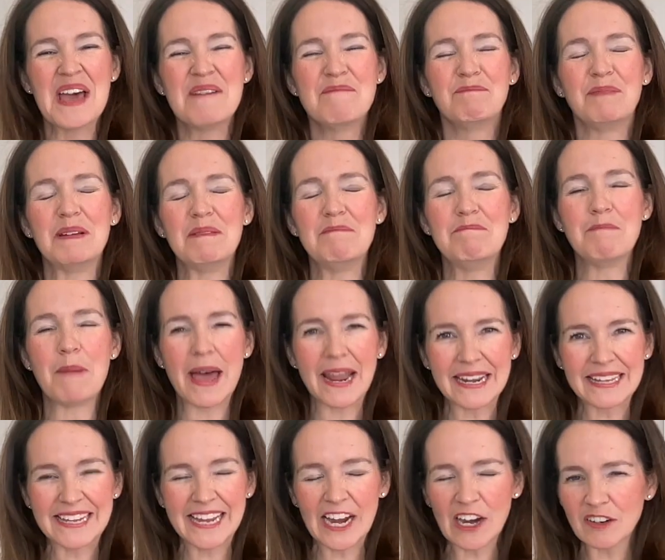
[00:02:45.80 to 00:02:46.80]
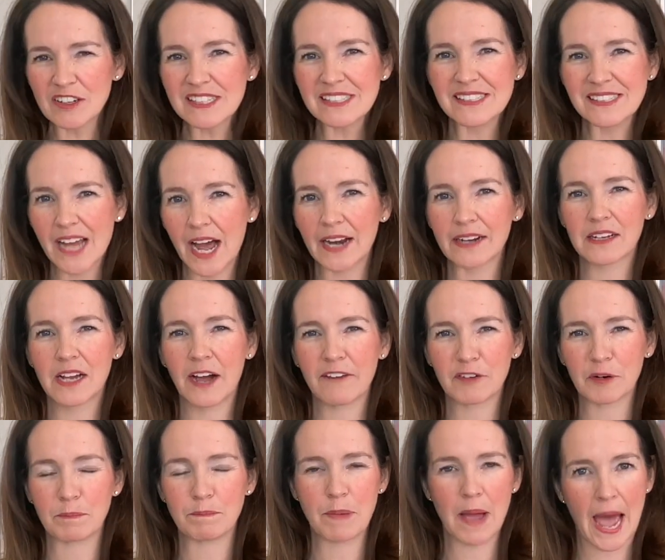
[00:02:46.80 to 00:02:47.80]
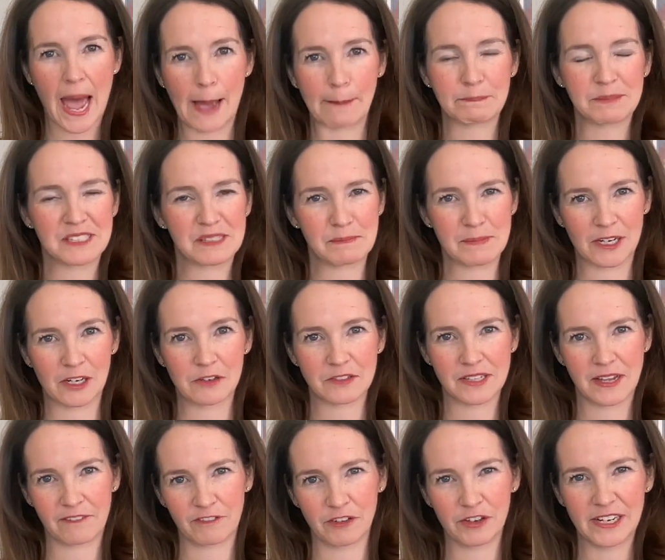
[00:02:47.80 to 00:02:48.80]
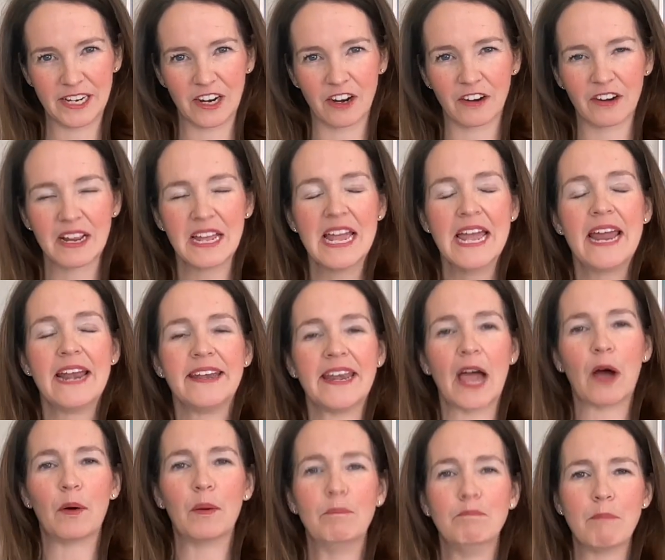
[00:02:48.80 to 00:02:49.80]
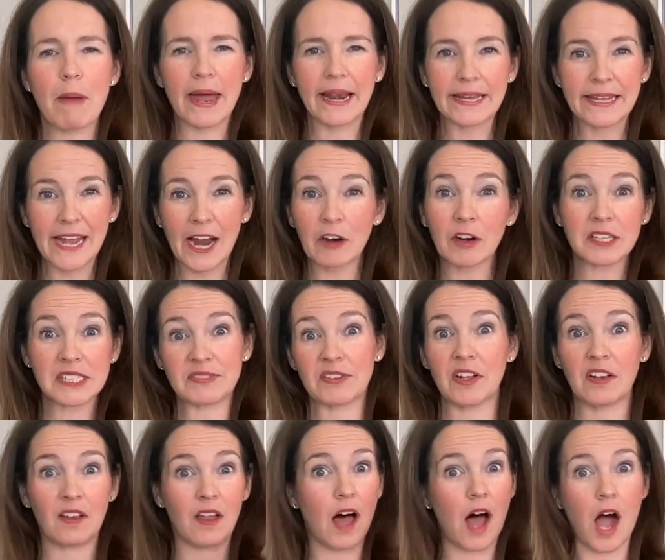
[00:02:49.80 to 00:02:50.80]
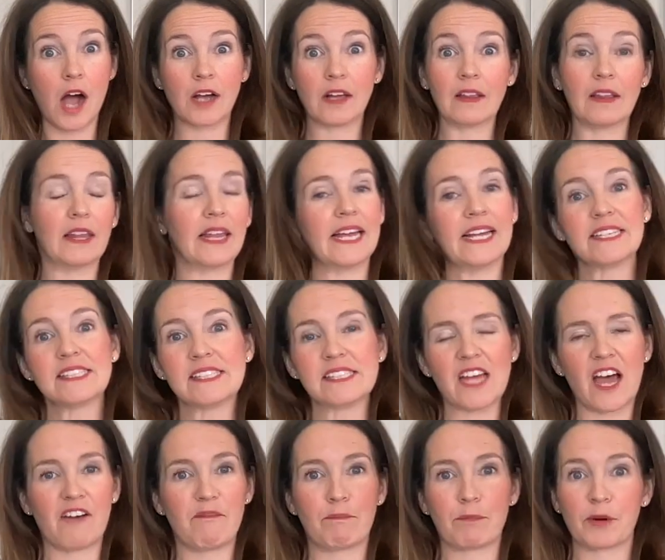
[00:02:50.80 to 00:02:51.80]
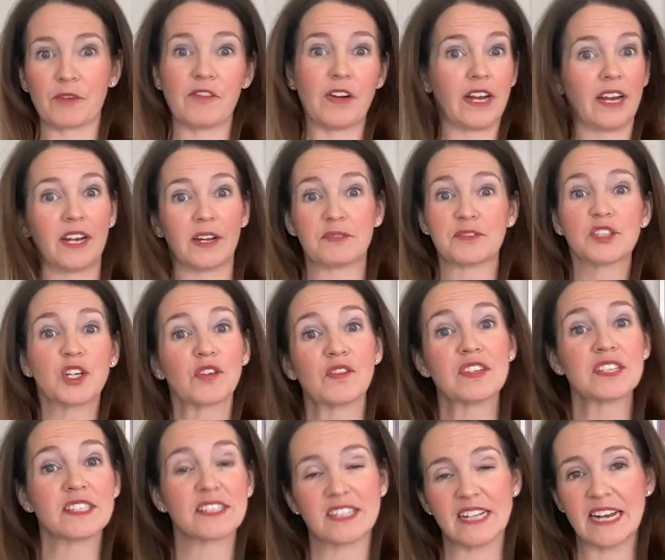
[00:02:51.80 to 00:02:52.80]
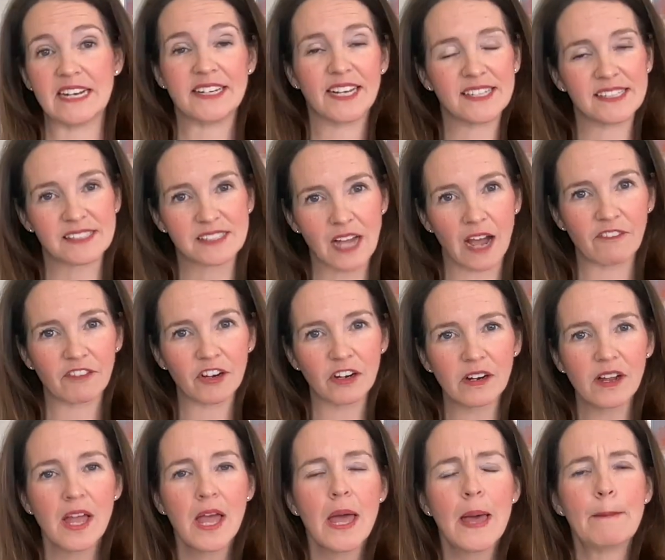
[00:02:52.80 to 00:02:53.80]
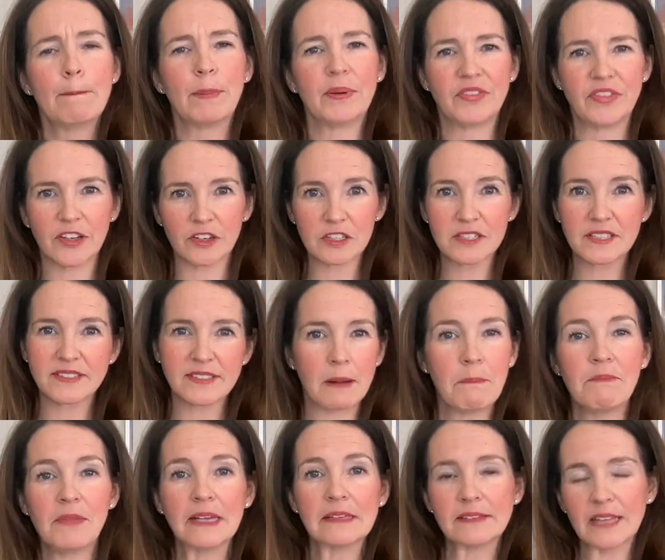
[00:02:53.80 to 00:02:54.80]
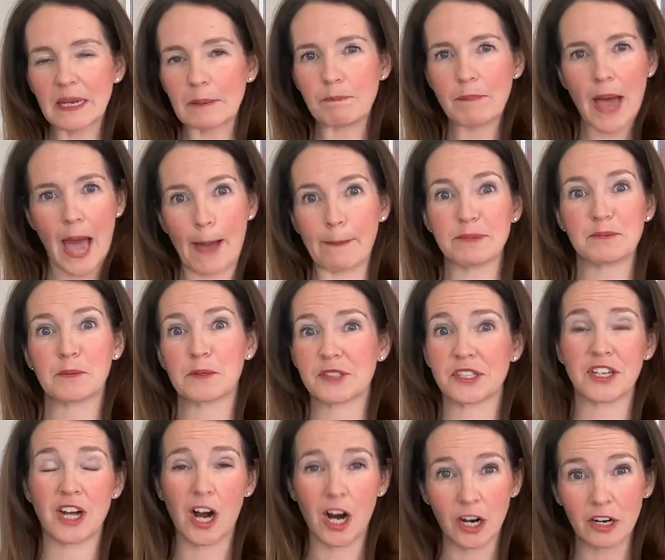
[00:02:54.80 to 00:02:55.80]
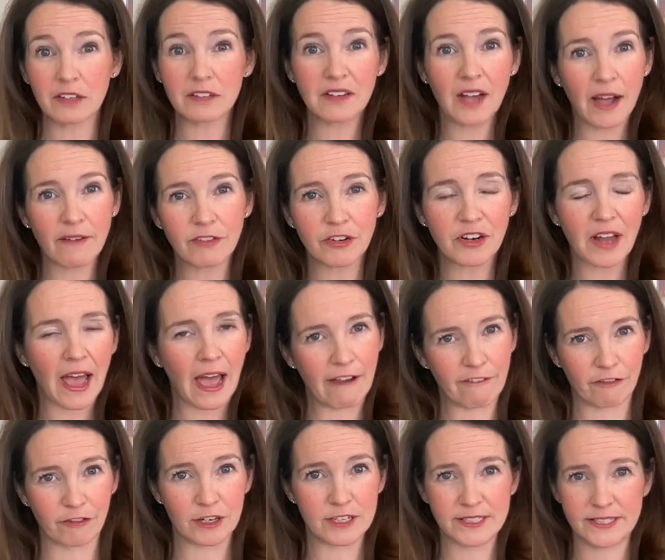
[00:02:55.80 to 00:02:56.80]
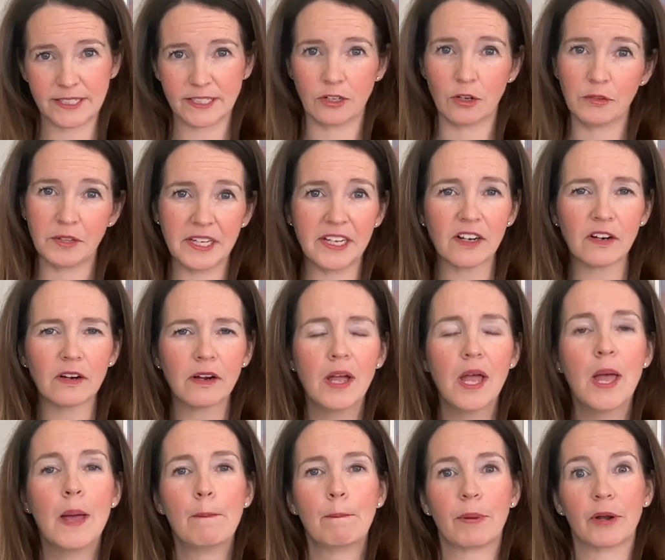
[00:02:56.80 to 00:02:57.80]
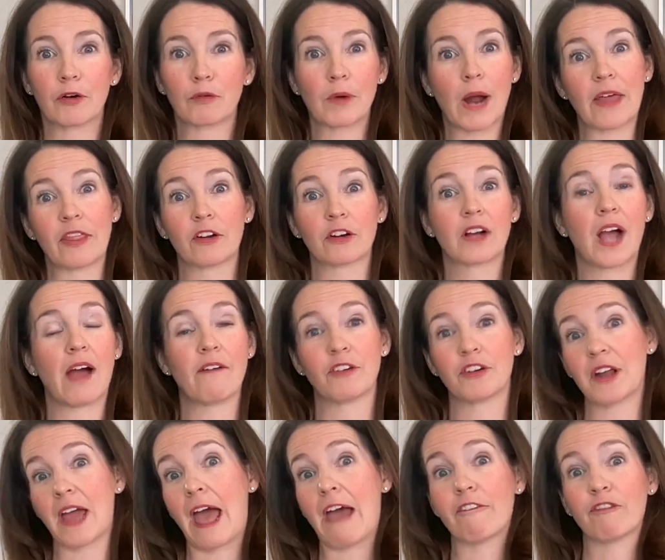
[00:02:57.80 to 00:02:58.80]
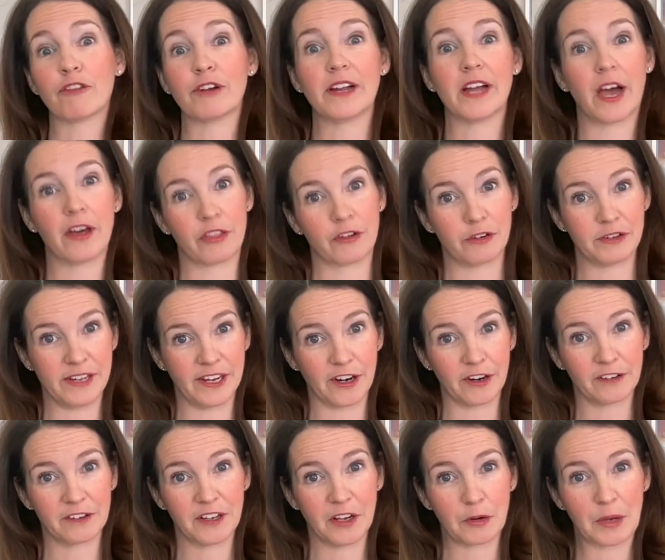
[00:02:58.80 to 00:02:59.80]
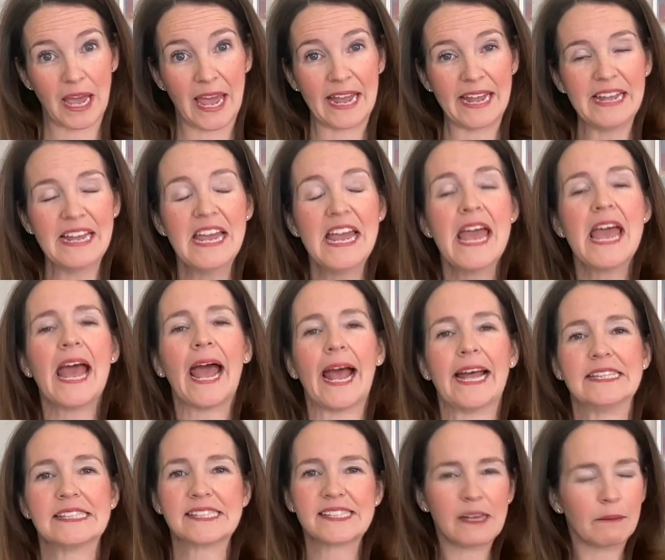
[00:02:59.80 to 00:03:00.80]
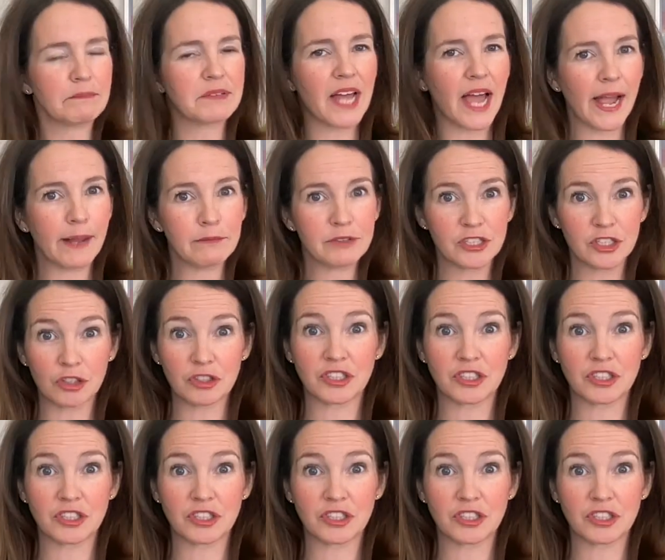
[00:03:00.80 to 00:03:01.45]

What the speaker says: but Medicare does not cover Pap smears every year. Now, Medicare does have a long list of preventative services that it does cover, but there's some things like Pap smears that aren't covered every single year, but are rather covered every other year, okay? And sometimes your